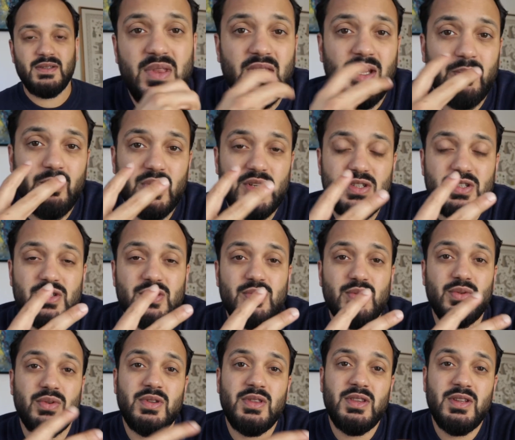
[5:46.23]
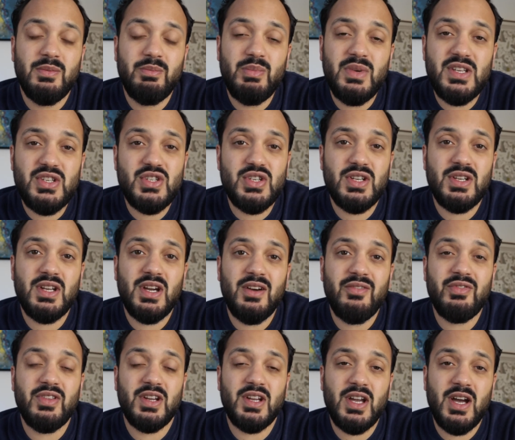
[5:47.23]
Number 2, the mission
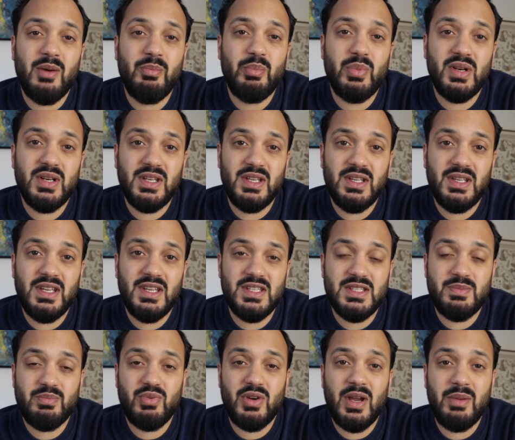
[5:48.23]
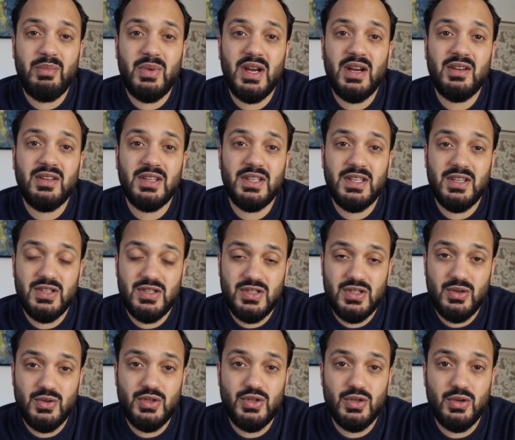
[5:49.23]
of the company is primarily a
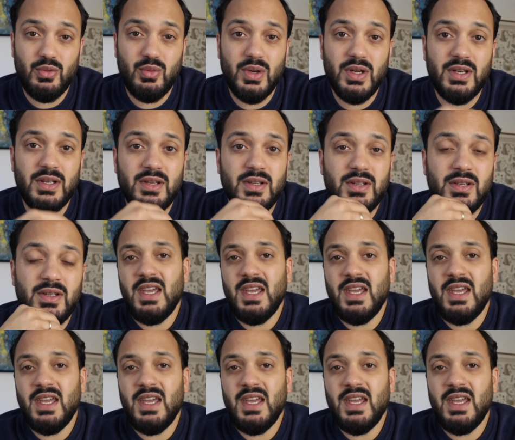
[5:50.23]
social one.